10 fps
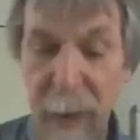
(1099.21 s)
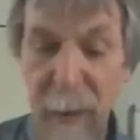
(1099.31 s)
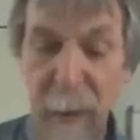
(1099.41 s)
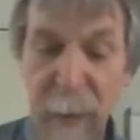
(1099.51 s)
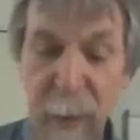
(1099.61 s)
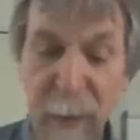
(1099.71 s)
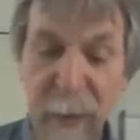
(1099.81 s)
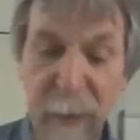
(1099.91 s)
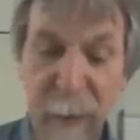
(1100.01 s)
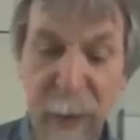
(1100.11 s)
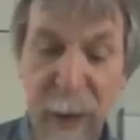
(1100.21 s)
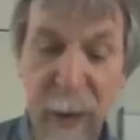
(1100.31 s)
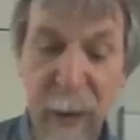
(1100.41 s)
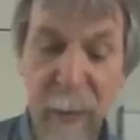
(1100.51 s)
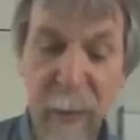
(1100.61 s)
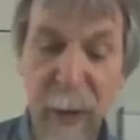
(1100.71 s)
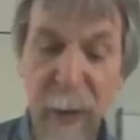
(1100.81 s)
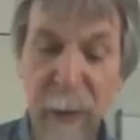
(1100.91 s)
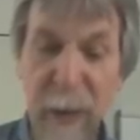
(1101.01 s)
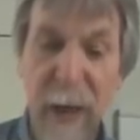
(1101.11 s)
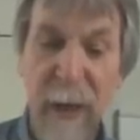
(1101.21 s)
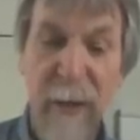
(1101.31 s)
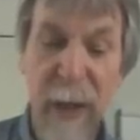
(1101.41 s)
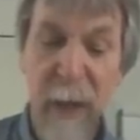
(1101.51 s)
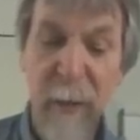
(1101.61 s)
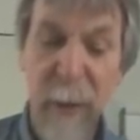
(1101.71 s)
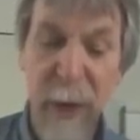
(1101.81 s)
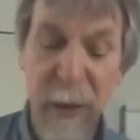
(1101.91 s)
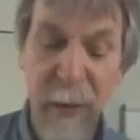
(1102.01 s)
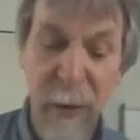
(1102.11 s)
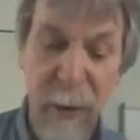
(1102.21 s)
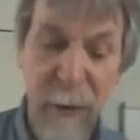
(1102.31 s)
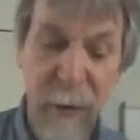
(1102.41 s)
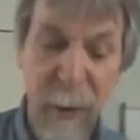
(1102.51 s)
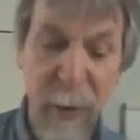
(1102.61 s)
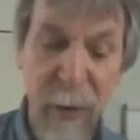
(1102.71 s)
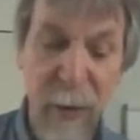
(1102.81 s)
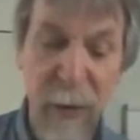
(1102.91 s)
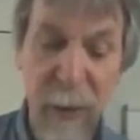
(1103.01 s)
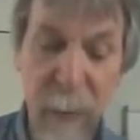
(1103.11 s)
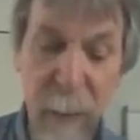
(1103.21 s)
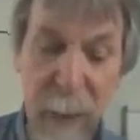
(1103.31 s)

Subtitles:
So from this we can observe that the exponential distribution